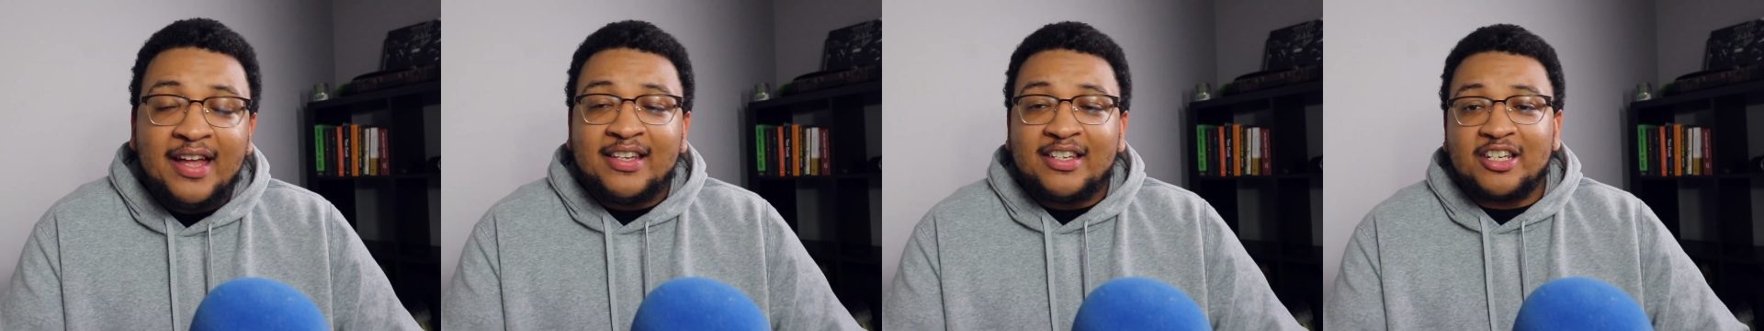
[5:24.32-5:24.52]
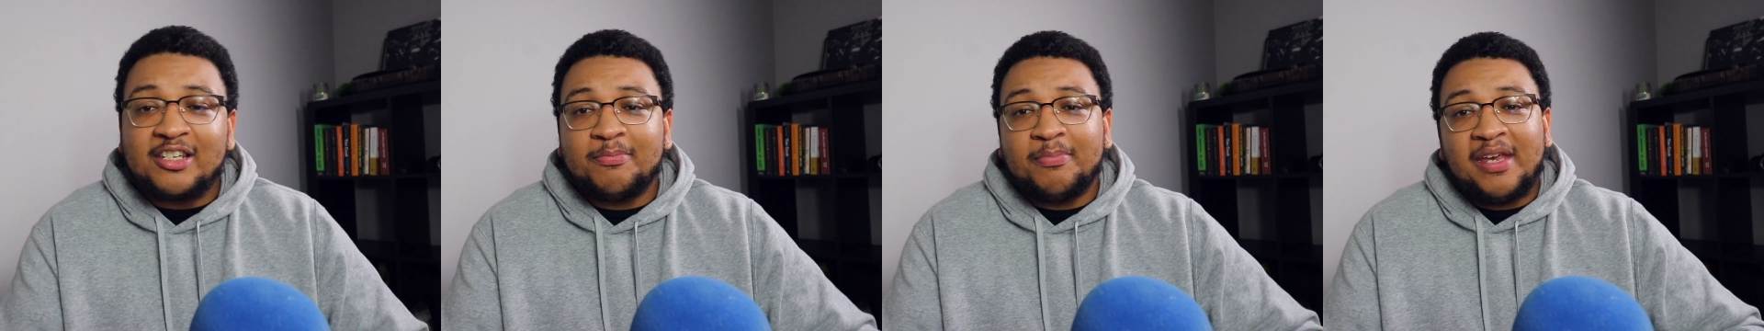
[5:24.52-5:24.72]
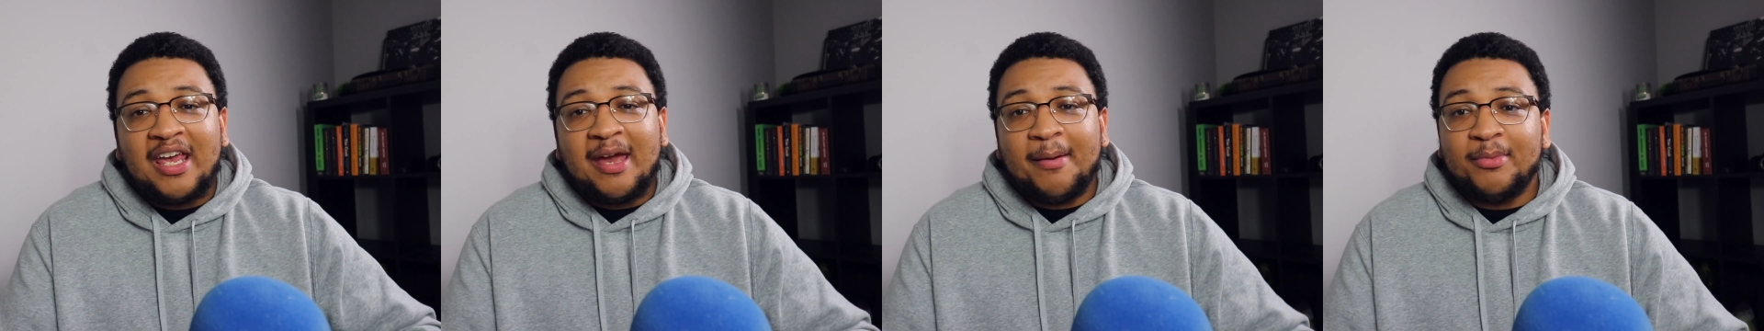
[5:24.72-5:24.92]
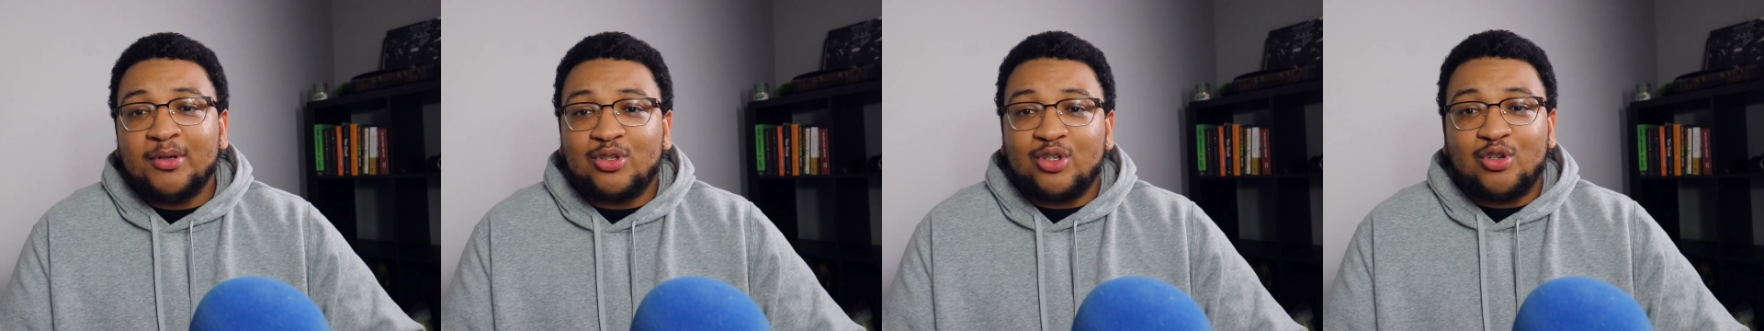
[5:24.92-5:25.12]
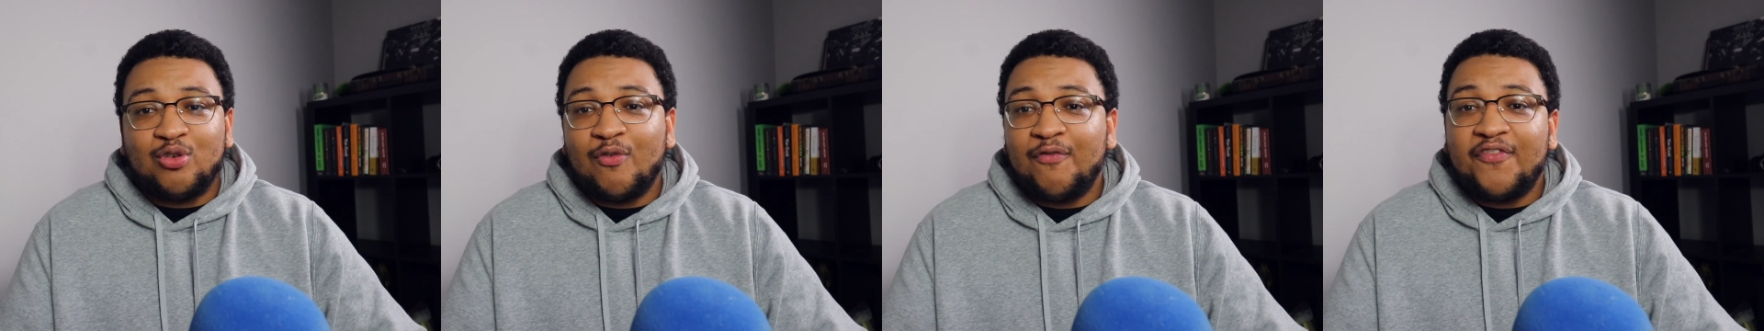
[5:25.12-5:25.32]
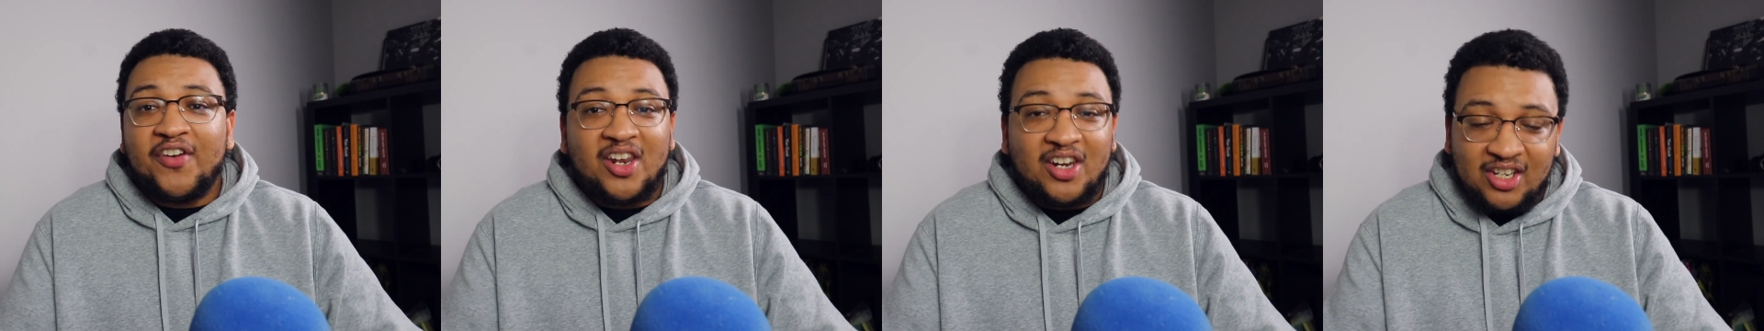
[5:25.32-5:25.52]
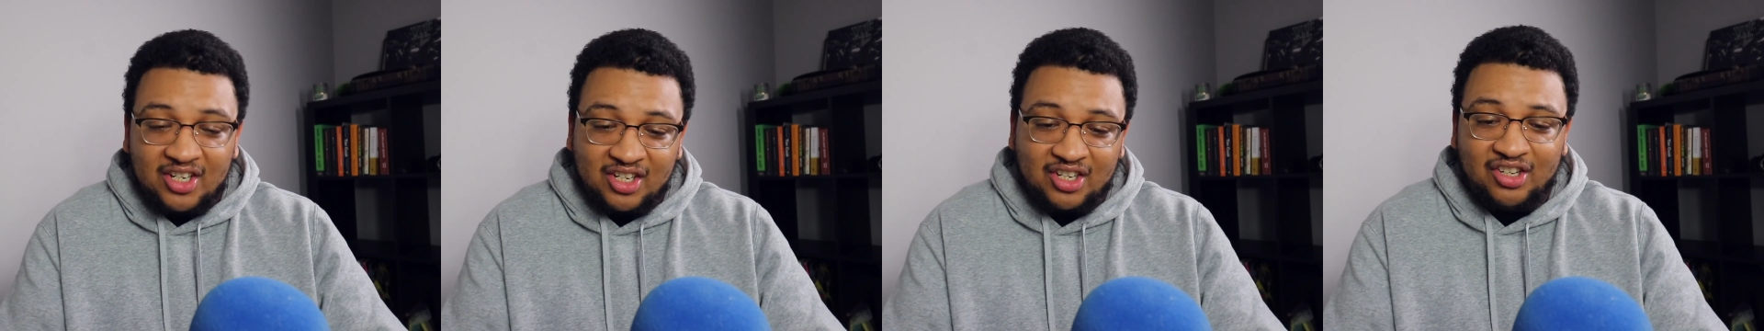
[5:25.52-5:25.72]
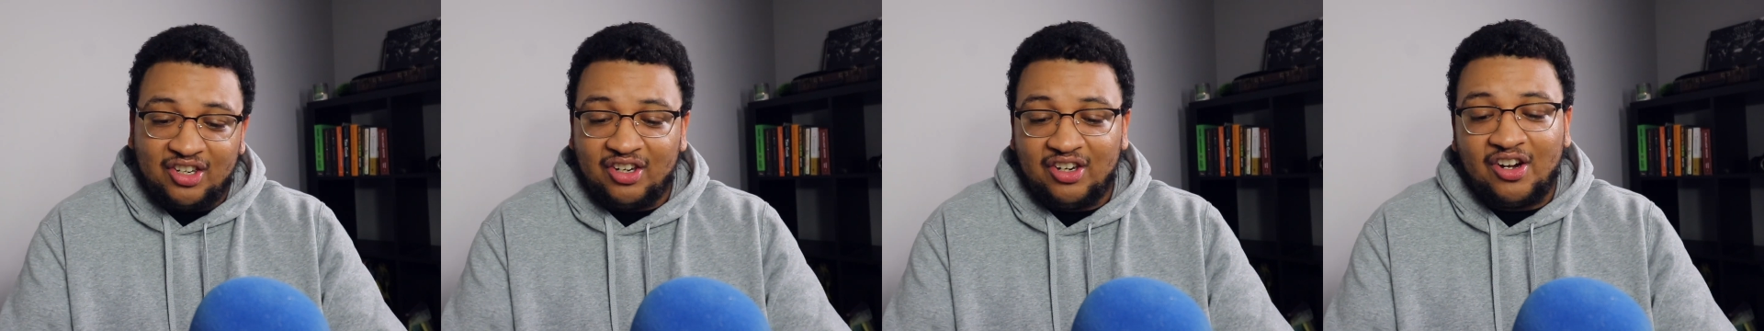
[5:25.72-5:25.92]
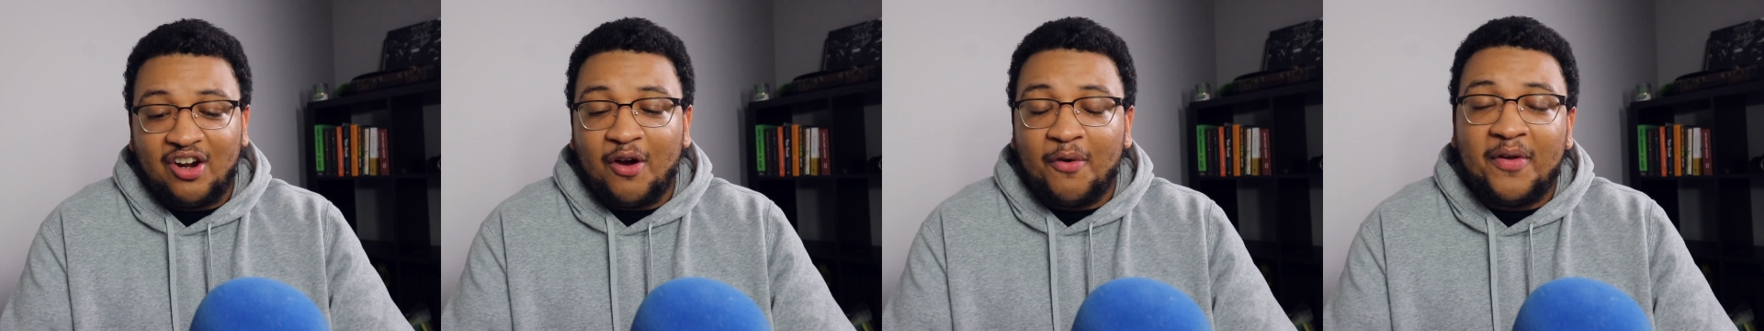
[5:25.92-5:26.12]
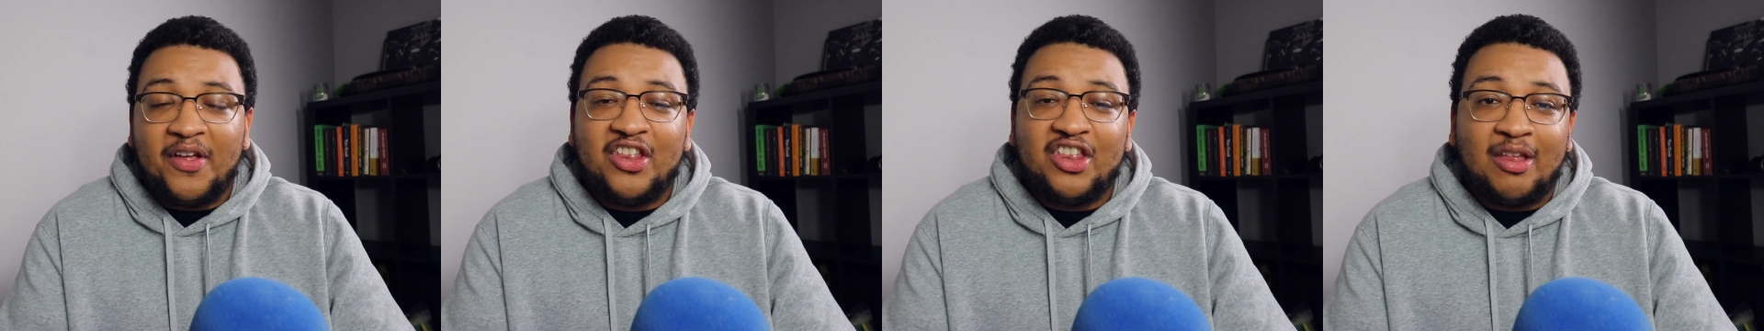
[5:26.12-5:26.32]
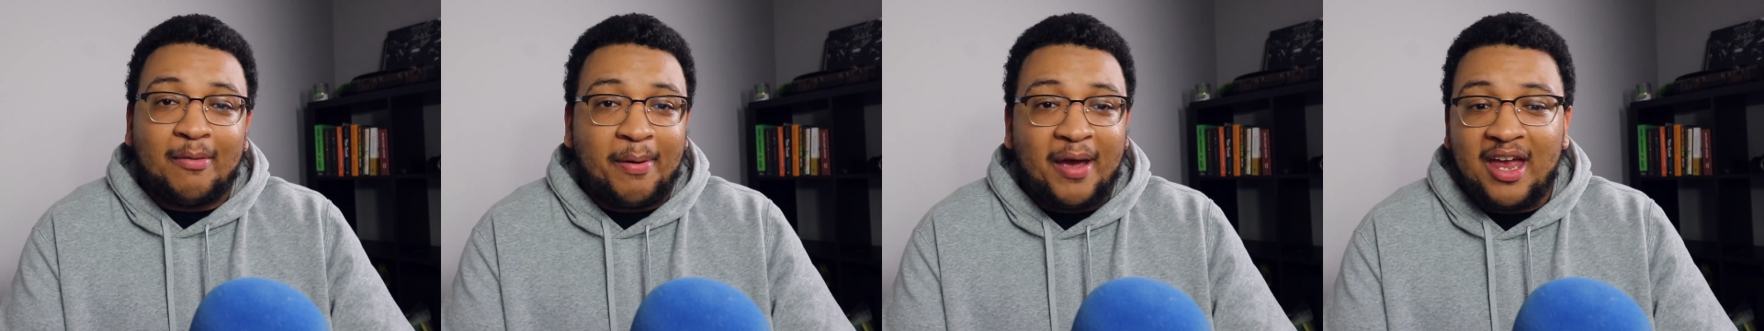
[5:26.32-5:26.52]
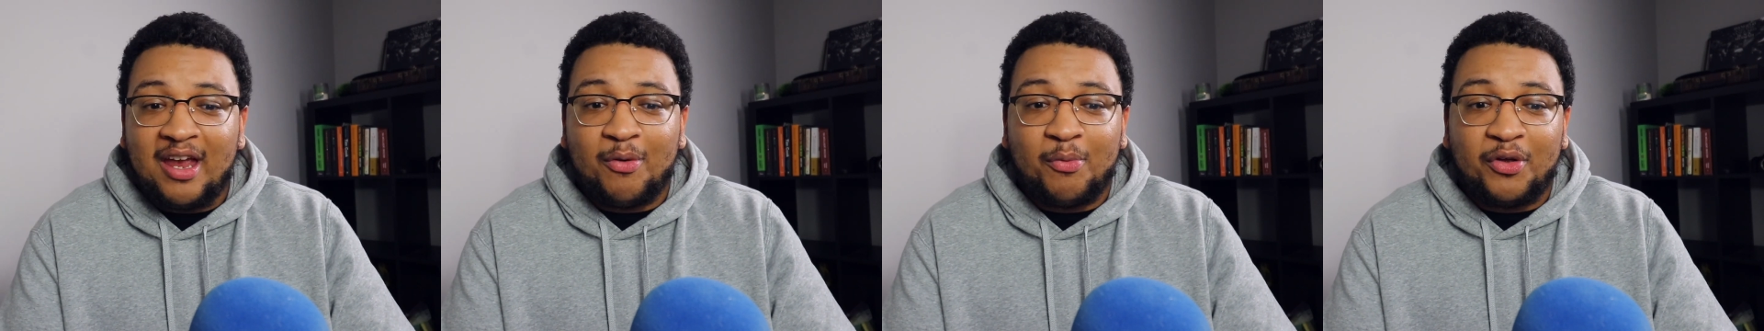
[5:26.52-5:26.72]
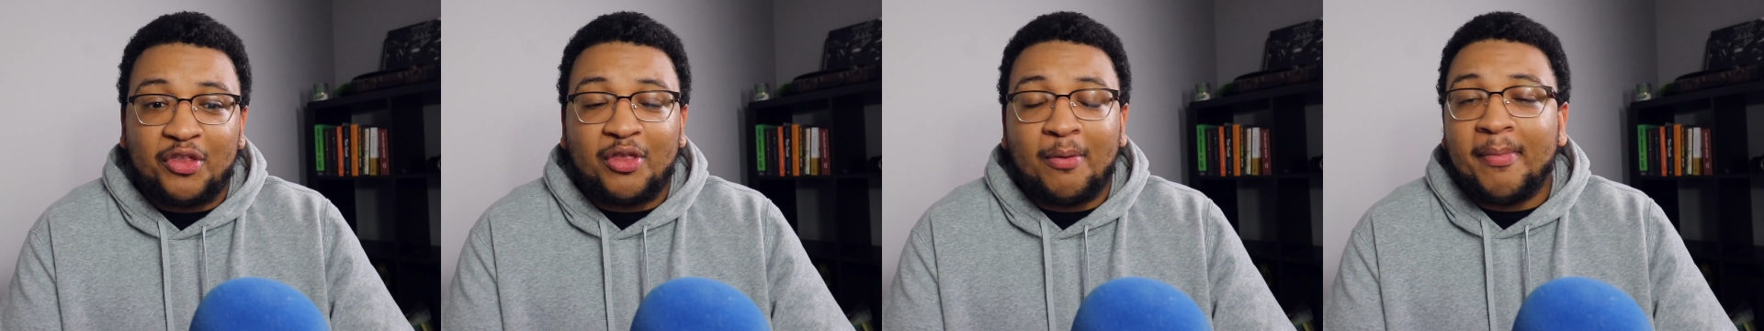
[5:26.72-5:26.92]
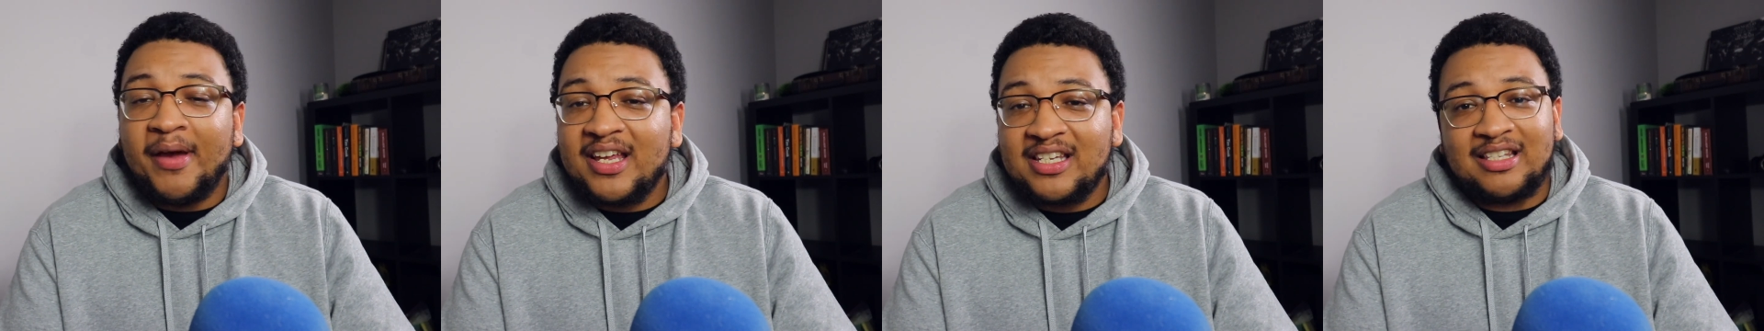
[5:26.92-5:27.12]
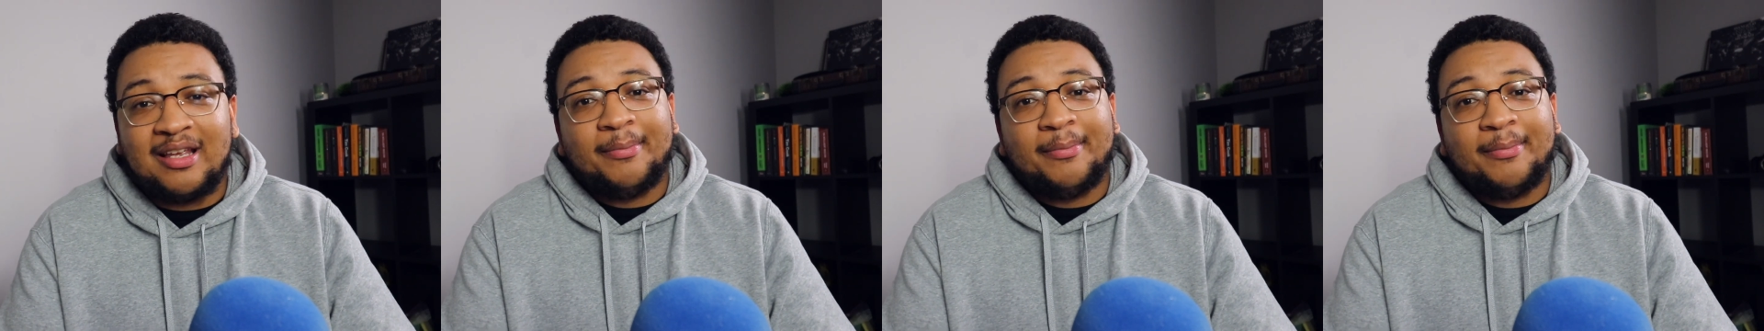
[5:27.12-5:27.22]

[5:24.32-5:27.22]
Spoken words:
just be able to finish, in the paint with the best.